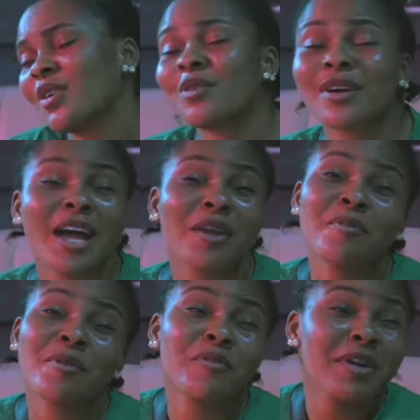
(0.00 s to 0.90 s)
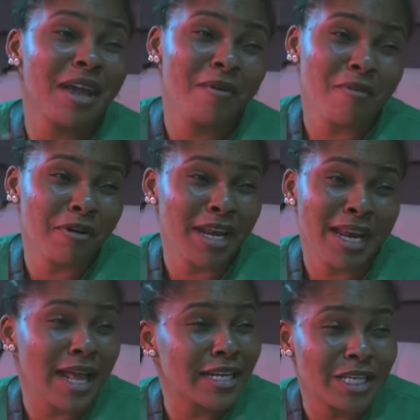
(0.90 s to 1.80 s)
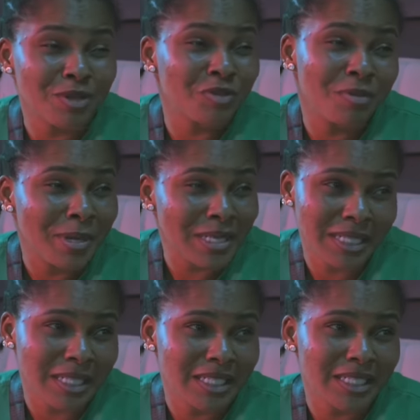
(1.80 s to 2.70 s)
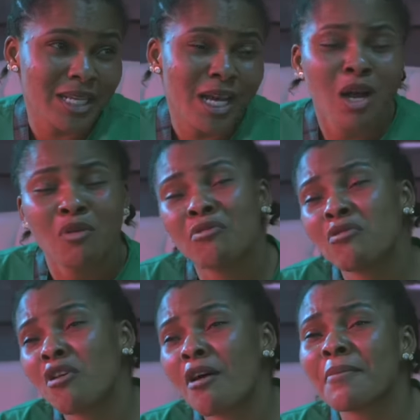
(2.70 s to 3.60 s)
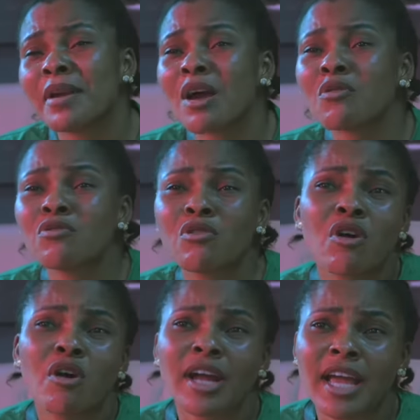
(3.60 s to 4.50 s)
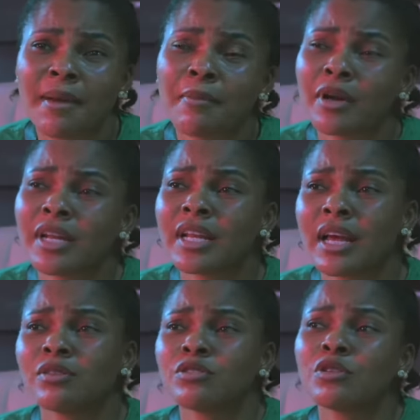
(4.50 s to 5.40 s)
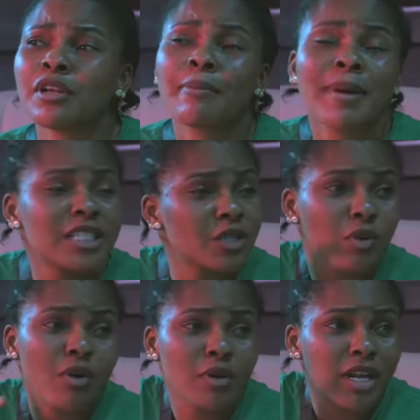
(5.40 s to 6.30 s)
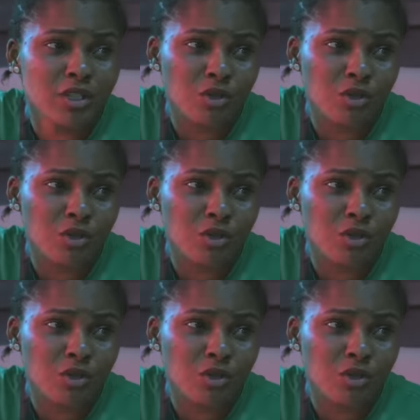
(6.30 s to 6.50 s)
We cannot be who get money and they do business. We'll come now, we don't come get money now. So the person what would